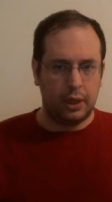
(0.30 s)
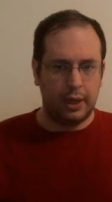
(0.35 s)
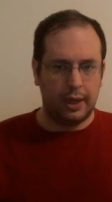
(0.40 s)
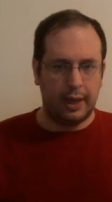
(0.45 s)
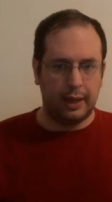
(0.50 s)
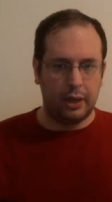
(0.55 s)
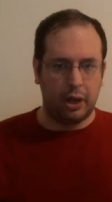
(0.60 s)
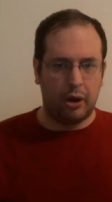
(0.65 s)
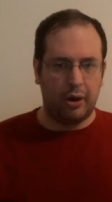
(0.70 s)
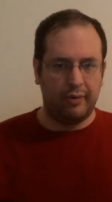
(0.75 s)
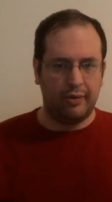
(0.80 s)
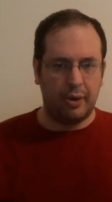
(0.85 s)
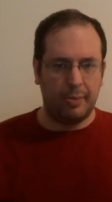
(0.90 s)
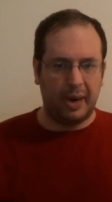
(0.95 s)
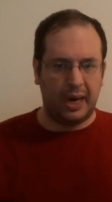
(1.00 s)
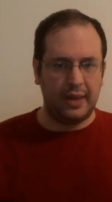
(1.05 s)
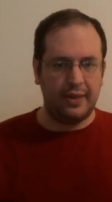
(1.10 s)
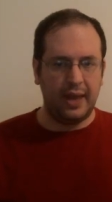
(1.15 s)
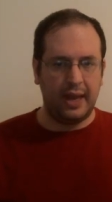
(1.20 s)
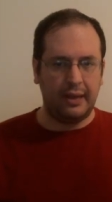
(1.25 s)
Hello
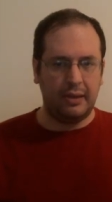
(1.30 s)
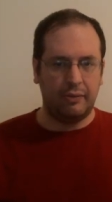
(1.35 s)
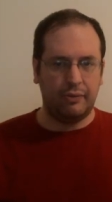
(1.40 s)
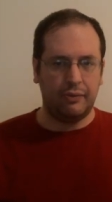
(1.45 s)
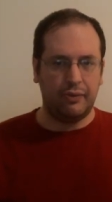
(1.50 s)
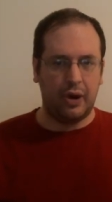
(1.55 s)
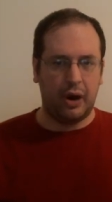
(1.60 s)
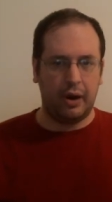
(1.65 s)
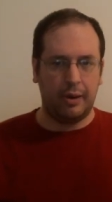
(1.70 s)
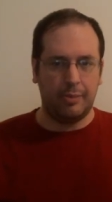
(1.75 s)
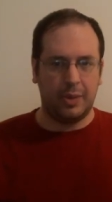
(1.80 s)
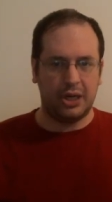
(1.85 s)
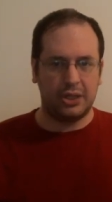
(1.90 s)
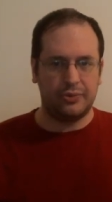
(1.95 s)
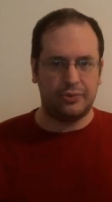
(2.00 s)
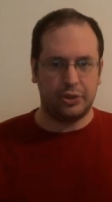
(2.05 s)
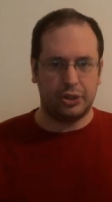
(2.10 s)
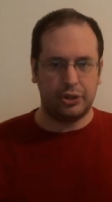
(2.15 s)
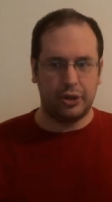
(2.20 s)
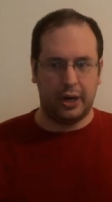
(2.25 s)
everybody, thank you very
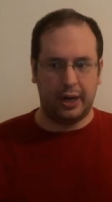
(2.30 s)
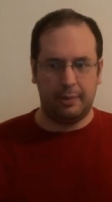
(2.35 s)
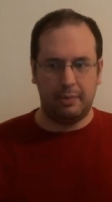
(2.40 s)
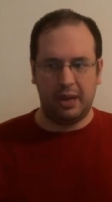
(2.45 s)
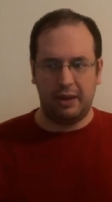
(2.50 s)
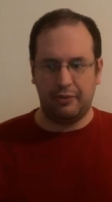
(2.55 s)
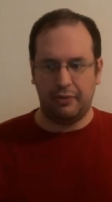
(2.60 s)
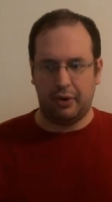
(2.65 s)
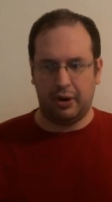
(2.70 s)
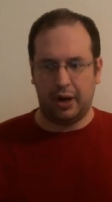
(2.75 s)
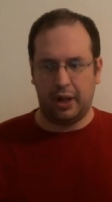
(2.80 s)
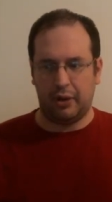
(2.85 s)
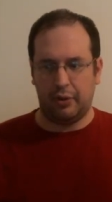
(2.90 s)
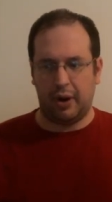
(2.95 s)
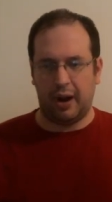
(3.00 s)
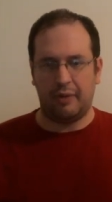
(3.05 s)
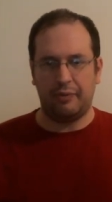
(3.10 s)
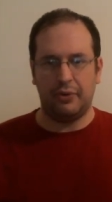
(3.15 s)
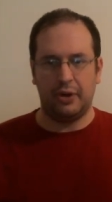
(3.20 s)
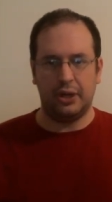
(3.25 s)
much for joining me for
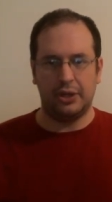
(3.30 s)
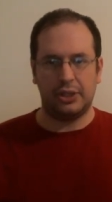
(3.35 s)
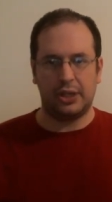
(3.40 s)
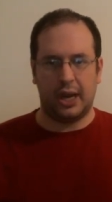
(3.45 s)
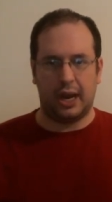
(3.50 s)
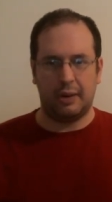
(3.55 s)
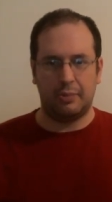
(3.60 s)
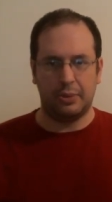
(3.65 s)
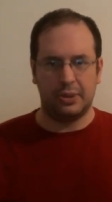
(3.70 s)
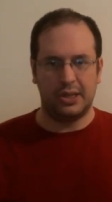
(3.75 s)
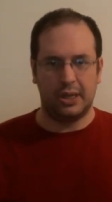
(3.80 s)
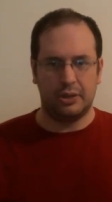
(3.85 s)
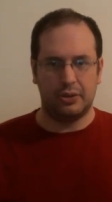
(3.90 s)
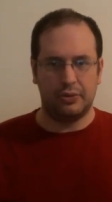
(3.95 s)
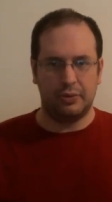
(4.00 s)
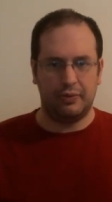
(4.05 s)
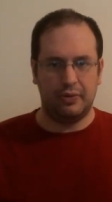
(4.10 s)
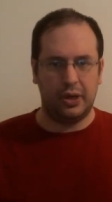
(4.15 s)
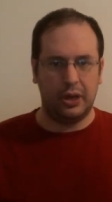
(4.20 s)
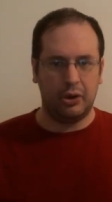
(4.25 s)
another Alfred Hitchcock
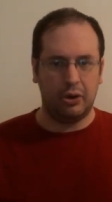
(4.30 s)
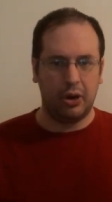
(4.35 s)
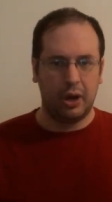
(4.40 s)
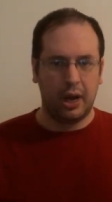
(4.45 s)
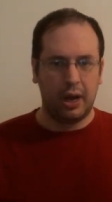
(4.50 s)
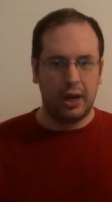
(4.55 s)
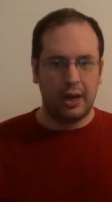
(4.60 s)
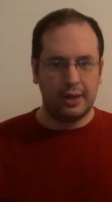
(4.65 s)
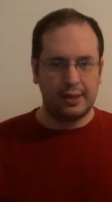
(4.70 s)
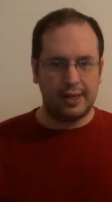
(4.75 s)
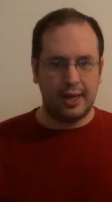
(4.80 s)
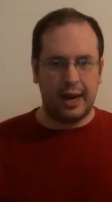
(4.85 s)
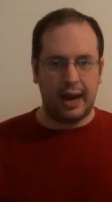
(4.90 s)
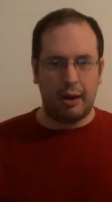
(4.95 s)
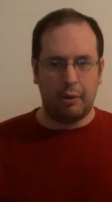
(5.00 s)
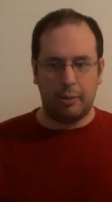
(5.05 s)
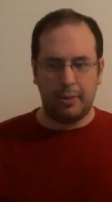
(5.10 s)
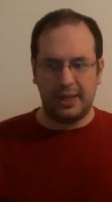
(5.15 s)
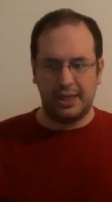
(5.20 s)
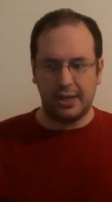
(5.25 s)
Presents Review.
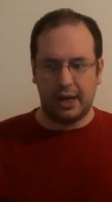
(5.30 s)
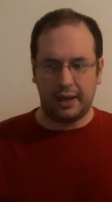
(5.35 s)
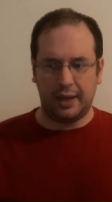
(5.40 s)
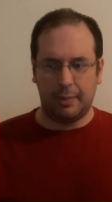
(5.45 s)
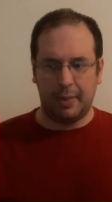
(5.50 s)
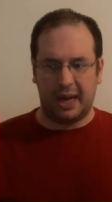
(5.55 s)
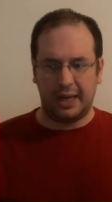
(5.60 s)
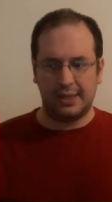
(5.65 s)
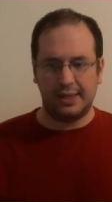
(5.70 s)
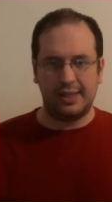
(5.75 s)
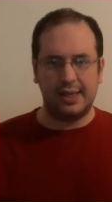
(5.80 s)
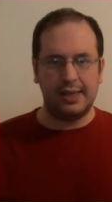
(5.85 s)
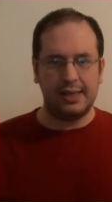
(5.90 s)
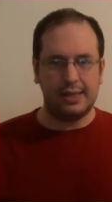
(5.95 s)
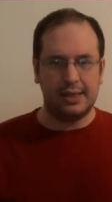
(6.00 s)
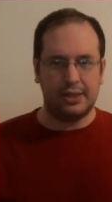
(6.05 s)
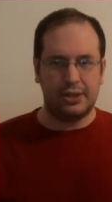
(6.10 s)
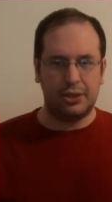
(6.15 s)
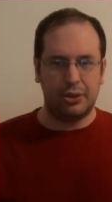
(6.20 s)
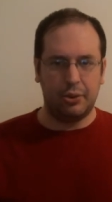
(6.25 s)
Today I will be talking about
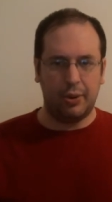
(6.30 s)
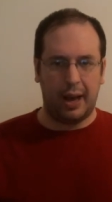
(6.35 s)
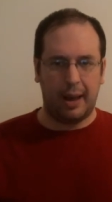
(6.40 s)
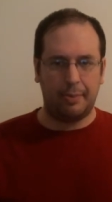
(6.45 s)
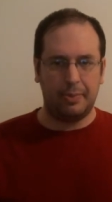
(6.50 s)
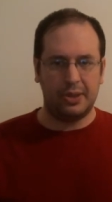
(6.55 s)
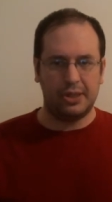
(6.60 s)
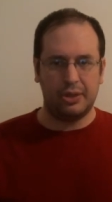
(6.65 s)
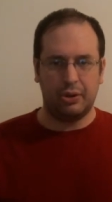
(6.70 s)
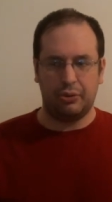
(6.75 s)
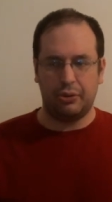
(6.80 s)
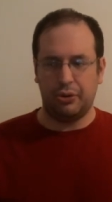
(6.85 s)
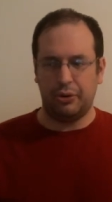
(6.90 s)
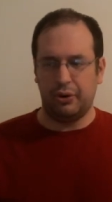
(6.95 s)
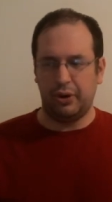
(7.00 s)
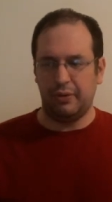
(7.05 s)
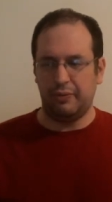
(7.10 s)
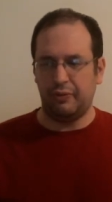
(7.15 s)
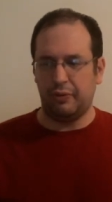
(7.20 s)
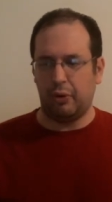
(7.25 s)
Season 2, Episode
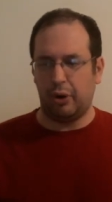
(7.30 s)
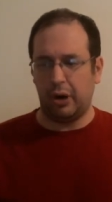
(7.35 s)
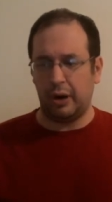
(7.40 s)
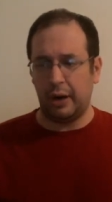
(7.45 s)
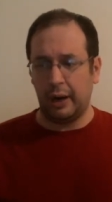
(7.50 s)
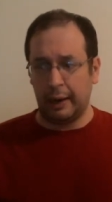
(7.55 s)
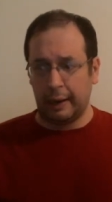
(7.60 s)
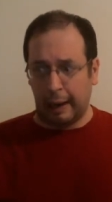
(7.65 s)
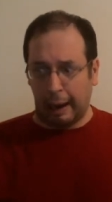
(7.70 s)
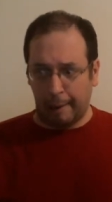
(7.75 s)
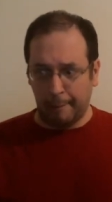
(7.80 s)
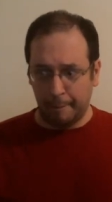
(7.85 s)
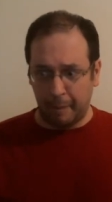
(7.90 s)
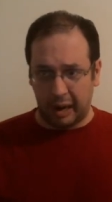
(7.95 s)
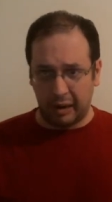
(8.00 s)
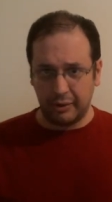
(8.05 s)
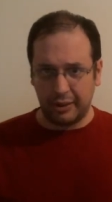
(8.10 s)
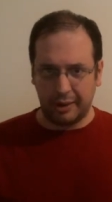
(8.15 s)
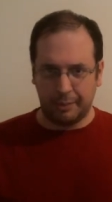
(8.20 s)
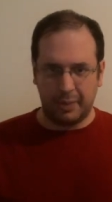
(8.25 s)
34,
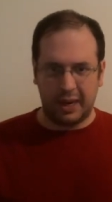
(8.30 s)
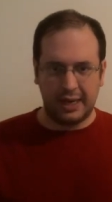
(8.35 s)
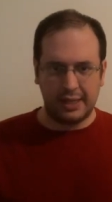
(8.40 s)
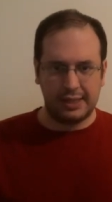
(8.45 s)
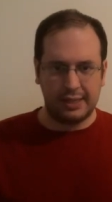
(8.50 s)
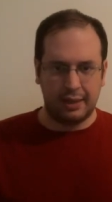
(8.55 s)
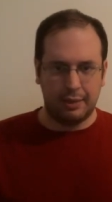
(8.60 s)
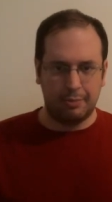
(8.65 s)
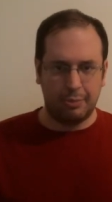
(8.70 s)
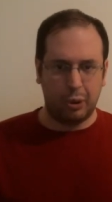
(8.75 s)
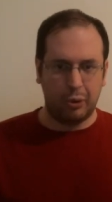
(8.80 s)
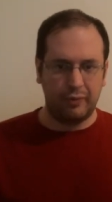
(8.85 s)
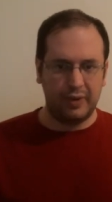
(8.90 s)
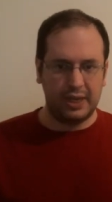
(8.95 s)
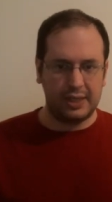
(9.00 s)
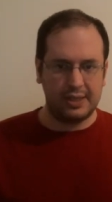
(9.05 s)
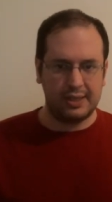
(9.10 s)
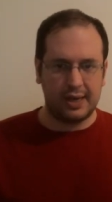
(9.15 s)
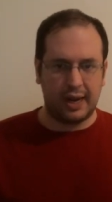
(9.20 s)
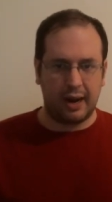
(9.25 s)
Martha Mason
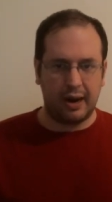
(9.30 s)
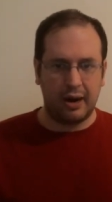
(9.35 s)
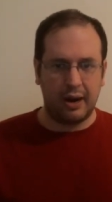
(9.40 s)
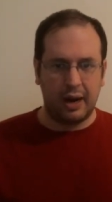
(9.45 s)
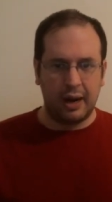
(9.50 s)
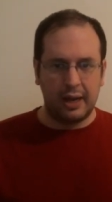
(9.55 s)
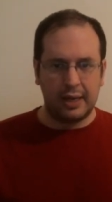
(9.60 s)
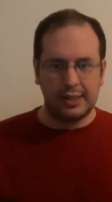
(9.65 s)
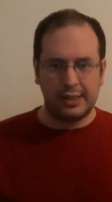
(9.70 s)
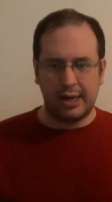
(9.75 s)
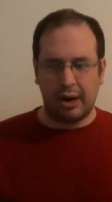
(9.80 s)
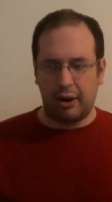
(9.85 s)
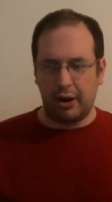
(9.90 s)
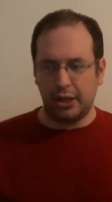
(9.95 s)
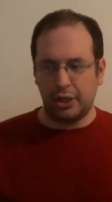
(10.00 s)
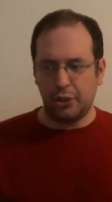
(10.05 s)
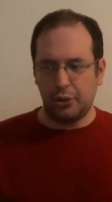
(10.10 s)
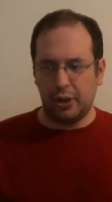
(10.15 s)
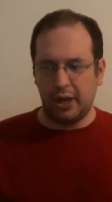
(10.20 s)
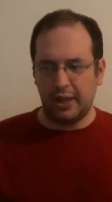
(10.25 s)
Movie Star,
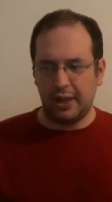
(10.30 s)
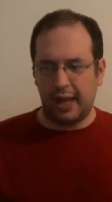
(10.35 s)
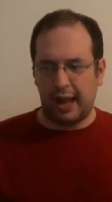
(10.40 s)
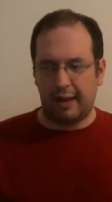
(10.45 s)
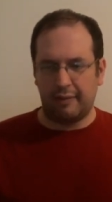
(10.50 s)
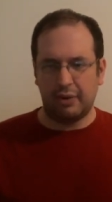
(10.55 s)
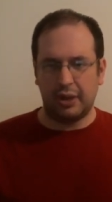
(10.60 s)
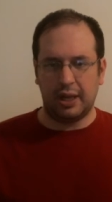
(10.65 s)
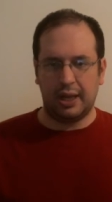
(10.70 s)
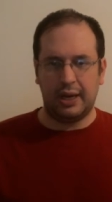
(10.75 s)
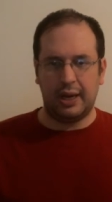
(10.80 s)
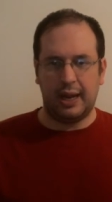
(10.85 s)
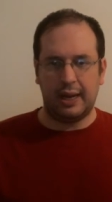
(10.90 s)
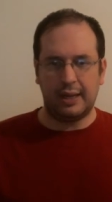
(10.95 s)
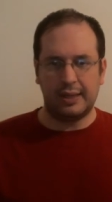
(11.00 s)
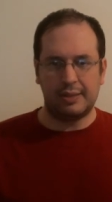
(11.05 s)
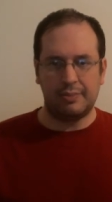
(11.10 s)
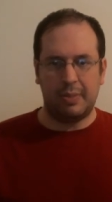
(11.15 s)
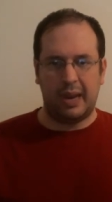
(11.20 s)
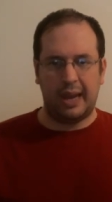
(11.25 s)
starring Judith Evelyn
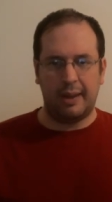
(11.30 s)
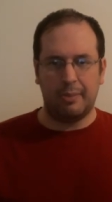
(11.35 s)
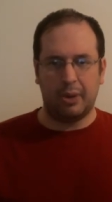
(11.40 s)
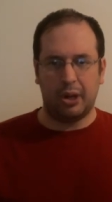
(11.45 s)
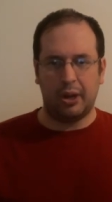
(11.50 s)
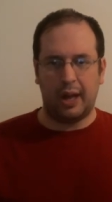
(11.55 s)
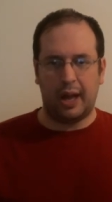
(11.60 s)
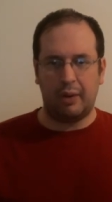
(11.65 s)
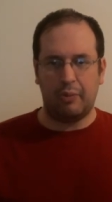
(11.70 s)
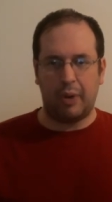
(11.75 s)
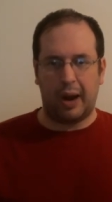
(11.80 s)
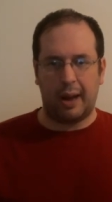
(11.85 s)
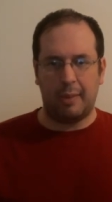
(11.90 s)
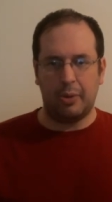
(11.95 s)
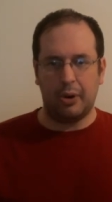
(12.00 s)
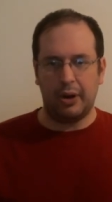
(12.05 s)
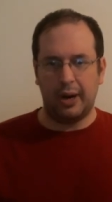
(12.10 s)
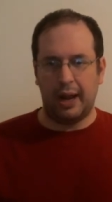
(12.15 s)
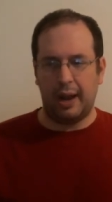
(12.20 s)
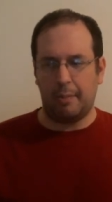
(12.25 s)
as Mabel and
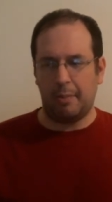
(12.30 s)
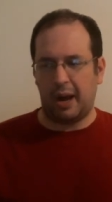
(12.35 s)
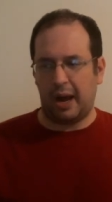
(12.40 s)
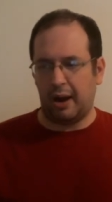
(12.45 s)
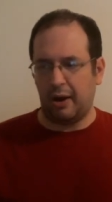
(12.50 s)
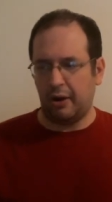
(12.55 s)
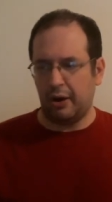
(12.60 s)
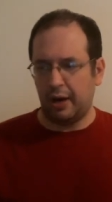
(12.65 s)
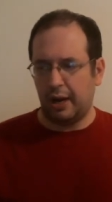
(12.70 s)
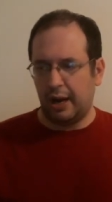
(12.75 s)
Robert Emhardt